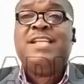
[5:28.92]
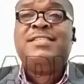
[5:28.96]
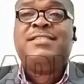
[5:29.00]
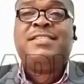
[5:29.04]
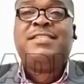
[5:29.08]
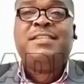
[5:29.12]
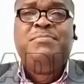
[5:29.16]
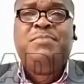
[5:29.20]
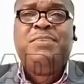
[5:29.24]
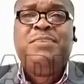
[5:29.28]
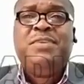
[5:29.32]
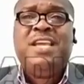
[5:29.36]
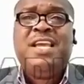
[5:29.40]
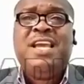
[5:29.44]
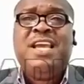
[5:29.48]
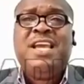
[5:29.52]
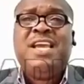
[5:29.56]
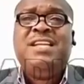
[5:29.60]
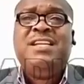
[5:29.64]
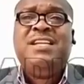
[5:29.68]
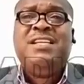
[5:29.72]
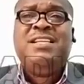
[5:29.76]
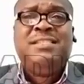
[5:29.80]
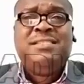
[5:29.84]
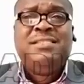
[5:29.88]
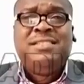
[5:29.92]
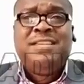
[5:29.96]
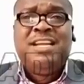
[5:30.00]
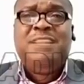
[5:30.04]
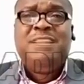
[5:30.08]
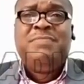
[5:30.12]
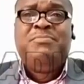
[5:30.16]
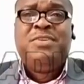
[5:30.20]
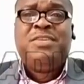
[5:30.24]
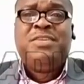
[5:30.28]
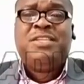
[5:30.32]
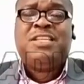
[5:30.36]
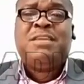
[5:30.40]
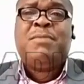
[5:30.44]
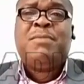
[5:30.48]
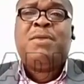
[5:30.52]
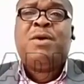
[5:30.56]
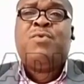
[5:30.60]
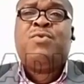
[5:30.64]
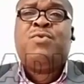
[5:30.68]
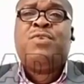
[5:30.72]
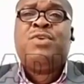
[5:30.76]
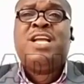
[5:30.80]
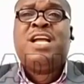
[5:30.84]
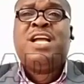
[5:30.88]
CBN is deliberate
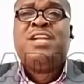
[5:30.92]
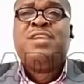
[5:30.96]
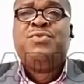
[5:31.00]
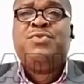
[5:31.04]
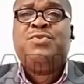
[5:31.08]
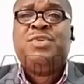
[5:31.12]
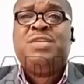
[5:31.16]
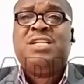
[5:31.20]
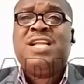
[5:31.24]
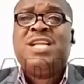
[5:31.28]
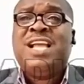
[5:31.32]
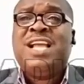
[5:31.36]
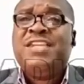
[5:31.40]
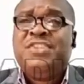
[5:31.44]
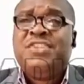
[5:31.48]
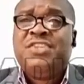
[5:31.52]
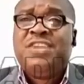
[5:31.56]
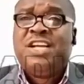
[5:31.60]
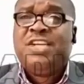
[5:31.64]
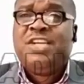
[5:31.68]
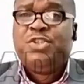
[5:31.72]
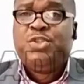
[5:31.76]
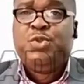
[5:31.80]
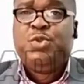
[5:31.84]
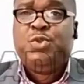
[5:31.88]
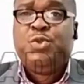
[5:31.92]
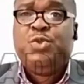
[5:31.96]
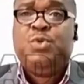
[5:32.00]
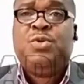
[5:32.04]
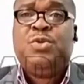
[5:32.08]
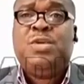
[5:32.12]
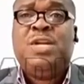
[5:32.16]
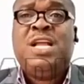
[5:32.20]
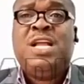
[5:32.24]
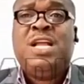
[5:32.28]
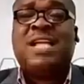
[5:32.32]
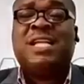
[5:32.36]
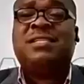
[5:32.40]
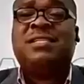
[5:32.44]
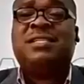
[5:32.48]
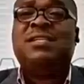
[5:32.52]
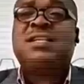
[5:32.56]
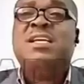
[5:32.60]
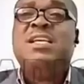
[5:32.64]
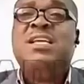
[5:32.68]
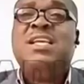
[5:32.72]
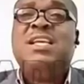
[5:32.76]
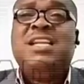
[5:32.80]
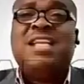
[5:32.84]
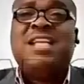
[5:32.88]
about what they are doing. Nigerians should know that
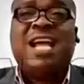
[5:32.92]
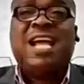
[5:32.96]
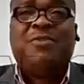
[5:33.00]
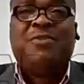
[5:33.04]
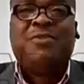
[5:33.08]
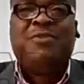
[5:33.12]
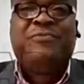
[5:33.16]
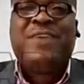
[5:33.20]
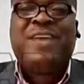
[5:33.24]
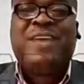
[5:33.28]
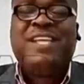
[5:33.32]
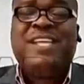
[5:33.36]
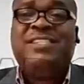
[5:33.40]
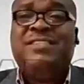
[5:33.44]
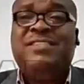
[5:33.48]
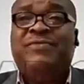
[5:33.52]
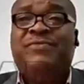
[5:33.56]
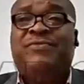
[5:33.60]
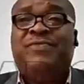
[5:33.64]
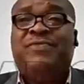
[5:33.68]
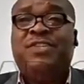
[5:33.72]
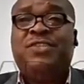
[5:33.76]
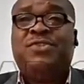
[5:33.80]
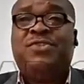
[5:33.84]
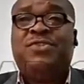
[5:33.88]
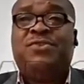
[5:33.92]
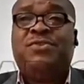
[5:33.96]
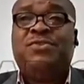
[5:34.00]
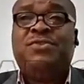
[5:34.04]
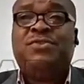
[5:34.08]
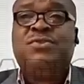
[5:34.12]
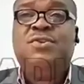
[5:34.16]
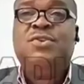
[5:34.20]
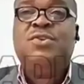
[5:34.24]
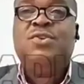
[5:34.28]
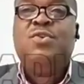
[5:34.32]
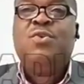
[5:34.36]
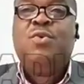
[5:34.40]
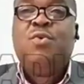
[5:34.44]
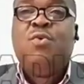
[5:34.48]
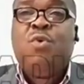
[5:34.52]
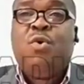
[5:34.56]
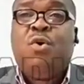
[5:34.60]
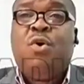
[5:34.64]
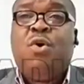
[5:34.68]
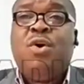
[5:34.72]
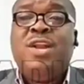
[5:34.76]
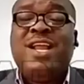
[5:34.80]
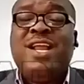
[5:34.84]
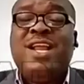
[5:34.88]
they are not fighting inflation.
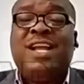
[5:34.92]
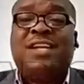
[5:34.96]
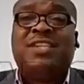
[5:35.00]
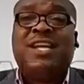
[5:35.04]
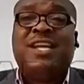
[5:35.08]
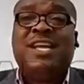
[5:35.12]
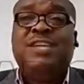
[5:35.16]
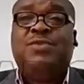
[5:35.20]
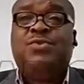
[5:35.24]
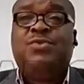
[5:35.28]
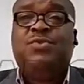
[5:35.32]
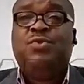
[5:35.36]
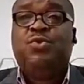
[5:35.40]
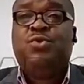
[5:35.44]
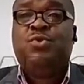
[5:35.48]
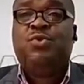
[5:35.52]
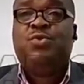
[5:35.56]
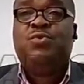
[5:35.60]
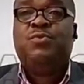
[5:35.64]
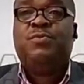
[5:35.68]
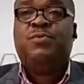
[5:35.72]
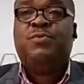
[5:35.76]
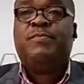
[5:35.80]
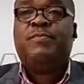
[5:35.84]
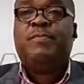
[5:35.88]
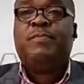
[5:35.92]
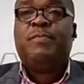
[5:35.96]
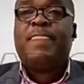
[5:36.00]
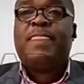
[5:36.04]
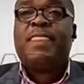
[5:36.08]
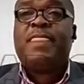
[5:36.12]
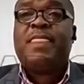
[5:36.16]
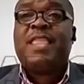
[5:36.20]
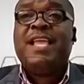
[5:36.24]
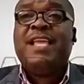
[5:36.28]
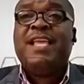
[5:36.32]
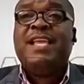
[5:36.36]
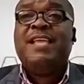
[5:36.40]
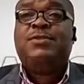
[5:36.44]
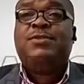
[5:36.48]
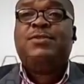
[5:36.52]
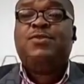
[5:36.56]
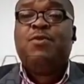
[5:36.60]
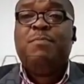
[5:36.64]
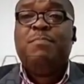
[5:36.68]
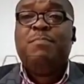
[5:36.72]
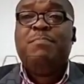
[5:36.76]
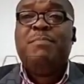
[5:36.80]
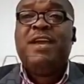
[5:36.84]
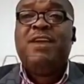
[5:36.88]
What they're trying to do is to
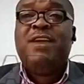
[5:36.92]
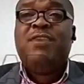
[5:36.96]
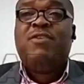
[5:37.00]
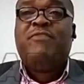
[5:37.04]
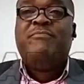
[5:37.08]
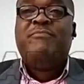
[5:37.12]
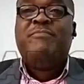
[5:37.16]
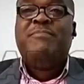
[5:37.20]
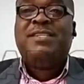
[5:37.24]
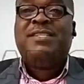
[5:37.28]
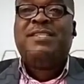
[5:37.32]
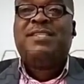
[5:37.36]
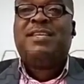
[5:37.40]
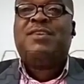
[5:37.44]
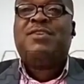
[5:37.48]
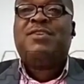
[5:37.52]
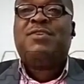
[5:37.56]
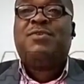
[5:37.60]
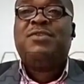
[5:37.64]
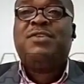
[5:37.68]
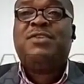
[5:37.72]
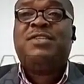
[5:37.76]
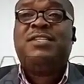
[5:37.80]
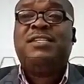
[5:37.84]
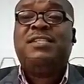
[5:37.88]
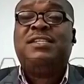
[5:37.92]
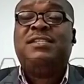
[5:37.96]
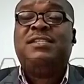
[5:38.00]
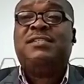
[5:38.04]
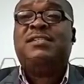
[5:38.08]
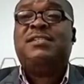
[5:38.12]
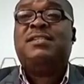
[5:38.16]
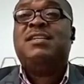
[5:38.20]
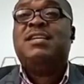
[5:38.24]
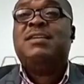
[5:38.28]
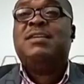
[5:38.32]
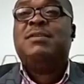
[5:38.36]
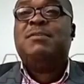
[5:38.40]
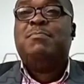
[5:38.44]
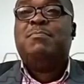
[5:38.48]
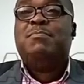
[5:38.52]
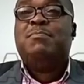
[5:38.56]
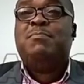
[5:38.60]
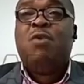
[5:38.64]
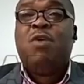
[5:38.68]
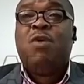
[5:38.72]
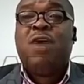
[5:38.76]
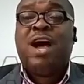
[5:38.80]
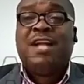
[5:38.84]
make government securities more